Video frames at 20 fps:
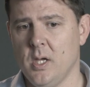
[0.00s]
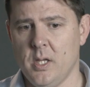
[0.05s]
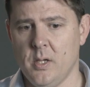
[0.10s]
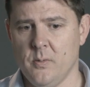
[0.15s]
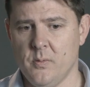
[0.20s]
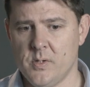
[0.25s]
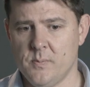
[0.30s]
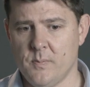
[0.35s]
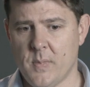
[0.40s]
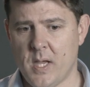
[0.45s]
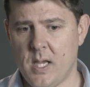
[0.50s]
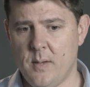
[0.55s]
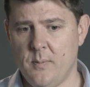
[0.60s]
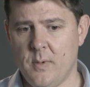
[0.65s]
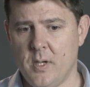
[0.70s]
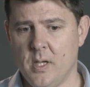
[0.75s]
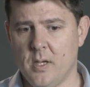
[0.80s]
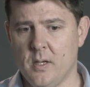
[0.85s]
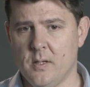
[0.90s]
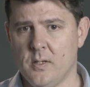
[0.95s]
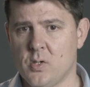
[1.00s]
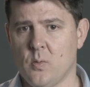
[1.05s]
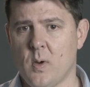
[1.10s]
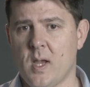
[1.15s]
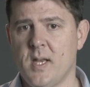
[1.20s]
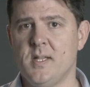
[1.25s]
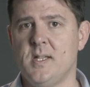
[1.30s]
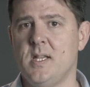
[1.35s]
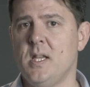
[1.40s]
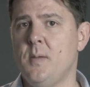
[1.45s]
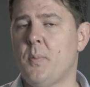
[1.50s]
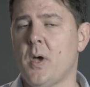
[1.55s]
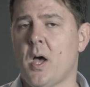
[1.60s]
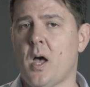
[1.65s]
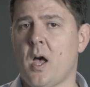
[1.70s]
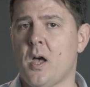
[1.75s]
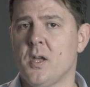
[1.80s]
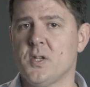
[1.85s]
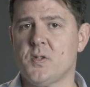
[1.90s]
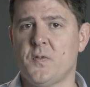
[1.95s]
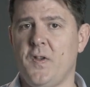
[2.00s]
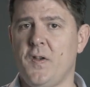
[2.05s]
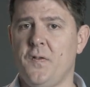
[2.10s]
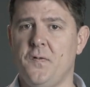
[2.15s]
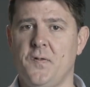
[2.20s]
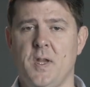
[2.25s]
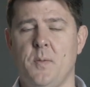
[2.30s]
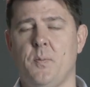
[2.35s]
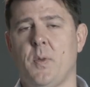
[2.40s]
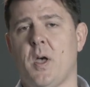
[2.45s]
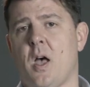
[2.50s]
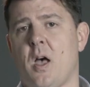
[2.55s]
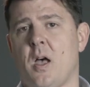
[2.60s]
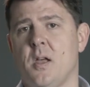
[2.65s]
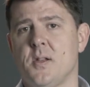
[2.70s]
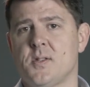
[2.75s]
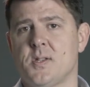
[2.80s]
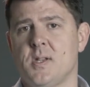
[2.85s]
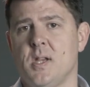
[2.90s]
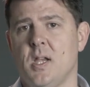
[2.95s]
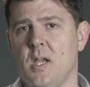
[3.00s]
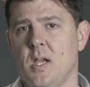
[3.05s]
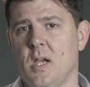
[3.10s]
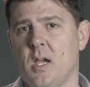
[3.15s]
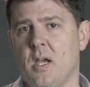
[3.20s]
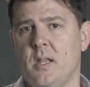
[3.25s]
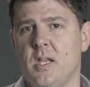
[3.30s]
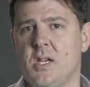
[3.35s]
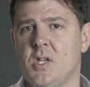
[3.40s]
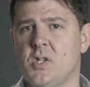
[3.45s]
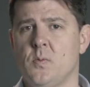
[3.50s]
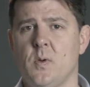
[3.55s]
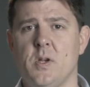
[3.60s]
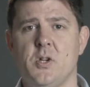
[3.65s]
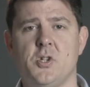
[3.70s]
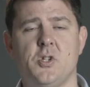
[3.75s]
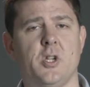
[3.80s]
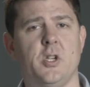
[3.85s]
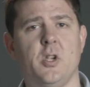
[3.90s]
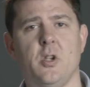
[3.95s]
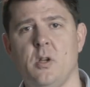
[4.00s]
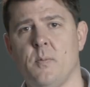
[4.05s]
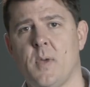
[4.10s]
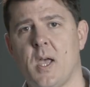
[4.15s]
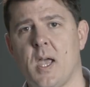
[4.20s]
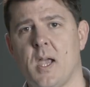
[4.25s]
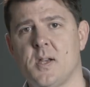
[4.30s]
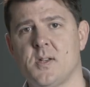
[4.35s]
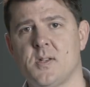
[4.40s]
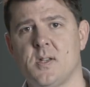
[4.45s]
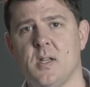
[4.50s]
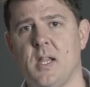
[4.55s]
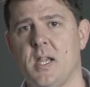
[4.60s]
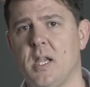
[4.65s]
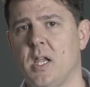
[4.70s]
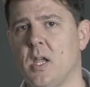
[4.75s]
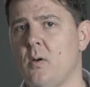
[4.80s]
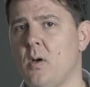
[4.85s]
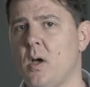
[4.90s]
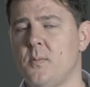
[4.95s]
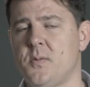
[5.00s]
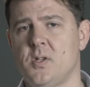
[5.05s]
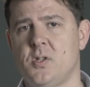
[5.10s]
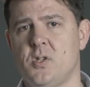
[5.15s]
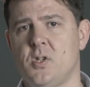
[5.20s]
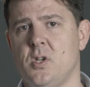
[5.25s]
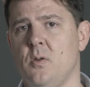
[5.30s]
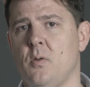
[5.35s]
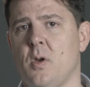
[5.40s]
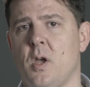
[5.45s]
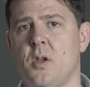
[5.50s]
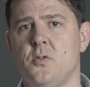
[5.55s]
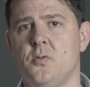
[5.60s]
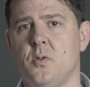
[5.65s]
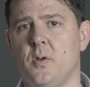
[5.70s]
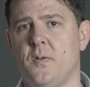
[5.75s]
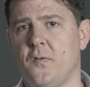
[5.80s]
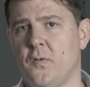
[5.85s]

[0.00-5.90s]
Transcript: that was maybe at 20 parts, 50 parts, and they switched to Unimax and they go up to 200,